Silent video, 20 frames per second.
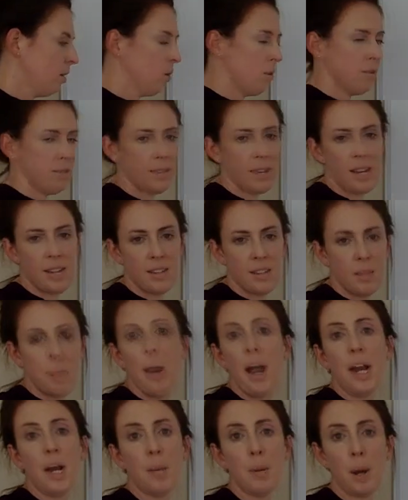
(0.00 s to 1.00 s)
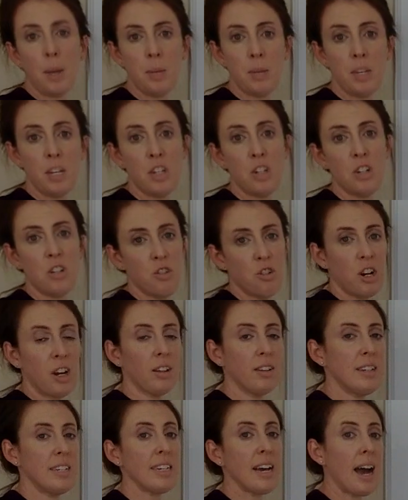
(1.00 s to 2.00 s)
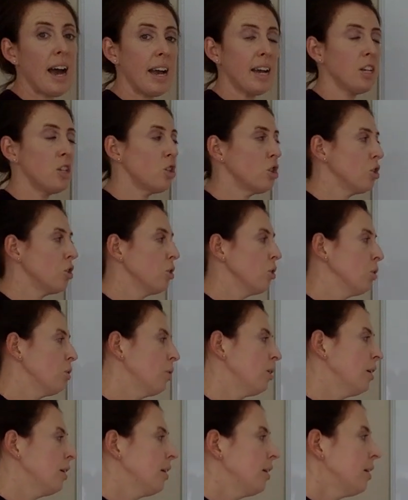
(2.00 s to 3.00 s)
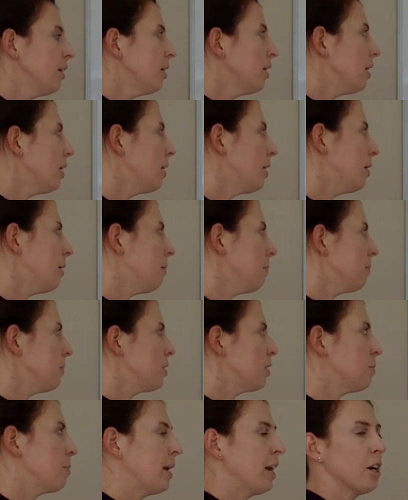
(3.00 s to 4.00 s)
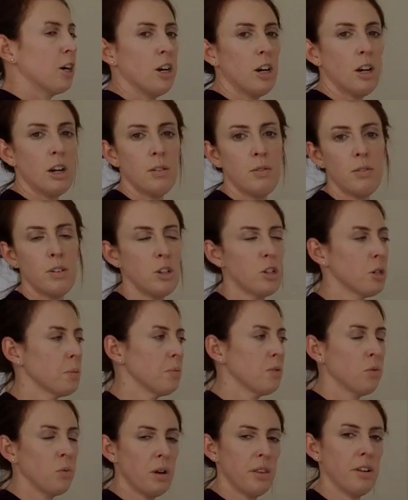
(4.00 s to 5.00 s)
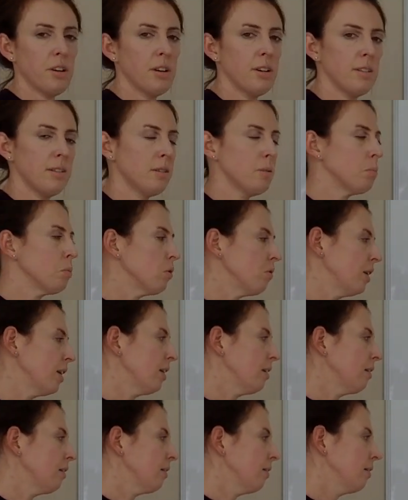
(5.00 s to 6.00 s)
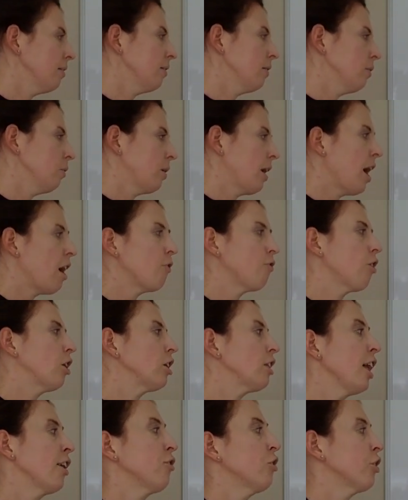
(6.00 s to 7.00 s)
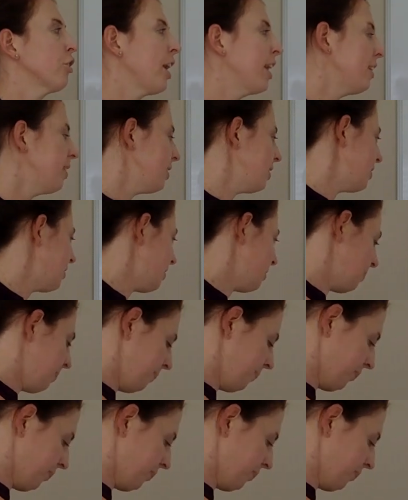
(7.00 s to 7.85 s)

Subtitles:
or the size of the buyer population, is directly tied to the demand curve in terms of whether it's moving, how far left or right it is.